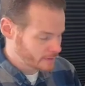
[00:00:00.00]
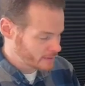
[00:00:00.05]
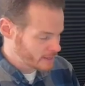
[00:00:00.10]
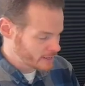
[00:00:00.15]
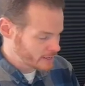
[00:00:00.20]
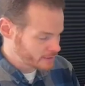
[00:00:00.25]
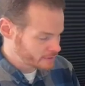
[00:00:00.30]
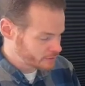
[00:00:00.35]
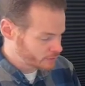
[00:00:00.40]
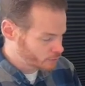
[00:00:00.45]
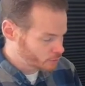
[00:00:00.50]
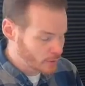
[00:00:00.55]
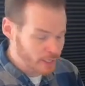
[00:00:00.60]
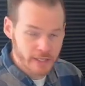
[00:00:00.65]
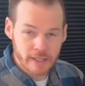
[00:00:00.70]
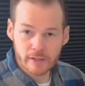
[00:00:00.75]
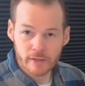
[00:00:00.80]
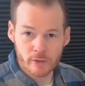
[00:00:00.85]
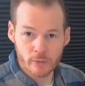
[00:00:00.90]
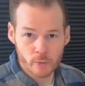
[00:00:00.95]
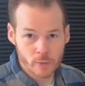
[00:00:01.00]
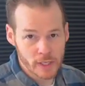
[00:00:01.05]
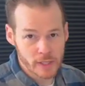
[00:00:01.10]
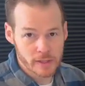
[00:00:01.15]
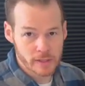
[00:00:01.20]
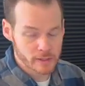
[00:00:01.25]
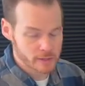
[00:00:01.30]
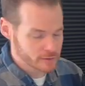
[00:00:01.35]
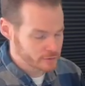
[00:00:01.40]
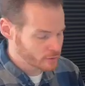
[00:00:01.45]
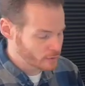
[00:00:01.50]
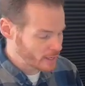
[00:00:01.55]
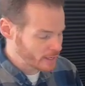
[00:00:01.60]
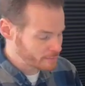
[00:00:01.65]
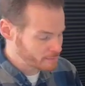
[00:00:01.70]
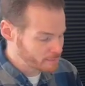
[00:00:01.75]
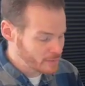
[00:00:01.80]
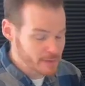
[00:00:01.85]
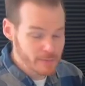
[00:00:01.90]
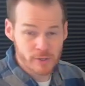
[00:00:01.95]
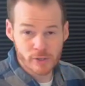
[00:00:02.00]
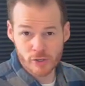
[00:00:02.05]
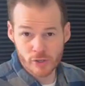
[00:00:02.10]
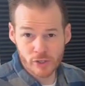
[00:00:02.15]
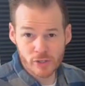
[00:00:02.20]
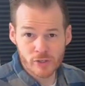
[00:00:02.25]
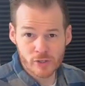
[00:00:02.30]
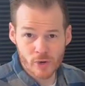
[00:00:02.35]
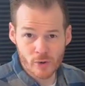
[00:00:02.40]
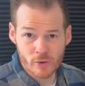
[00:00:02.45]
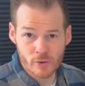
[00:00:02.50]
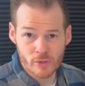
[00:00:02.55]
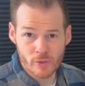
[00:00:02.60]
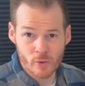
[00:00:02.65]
It's a regular width, so I maybe could go to the